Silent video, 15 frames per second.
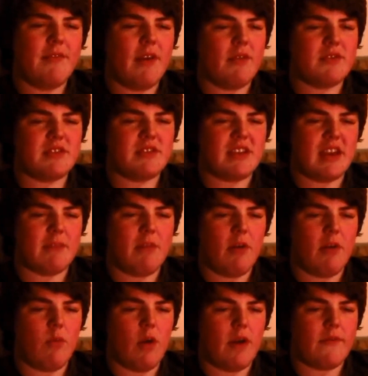That was the year
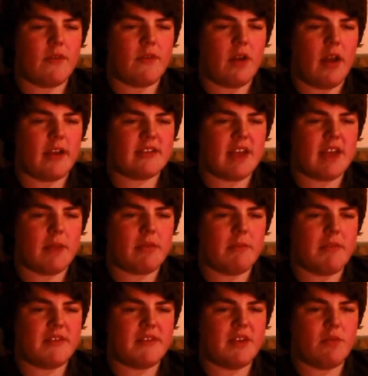my wife and I escaped
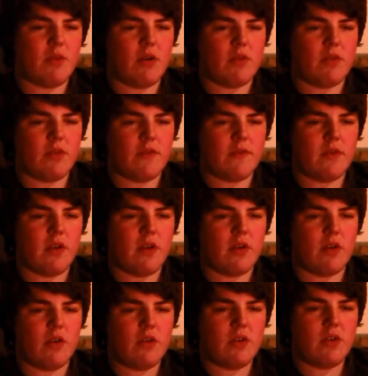the busy world of New
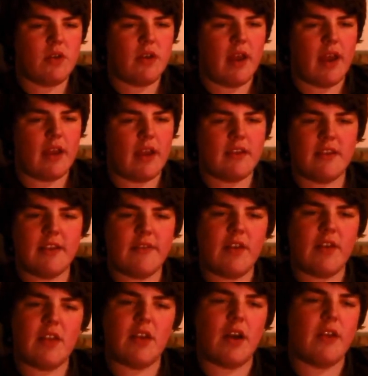York to
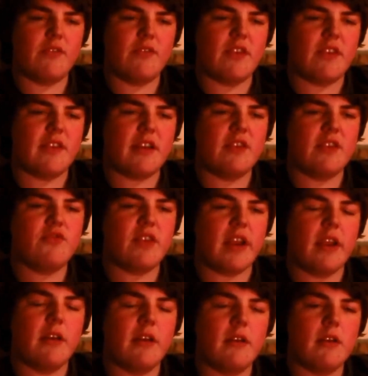live our lives in the
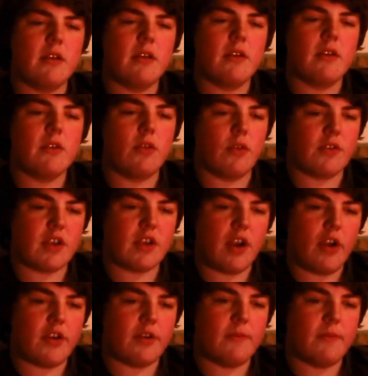country, North
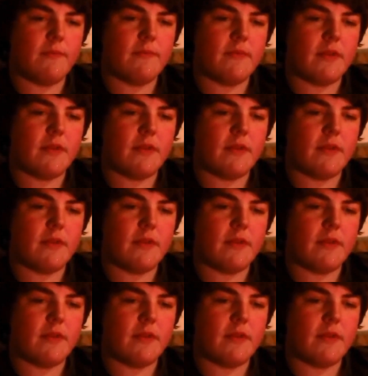Dakota.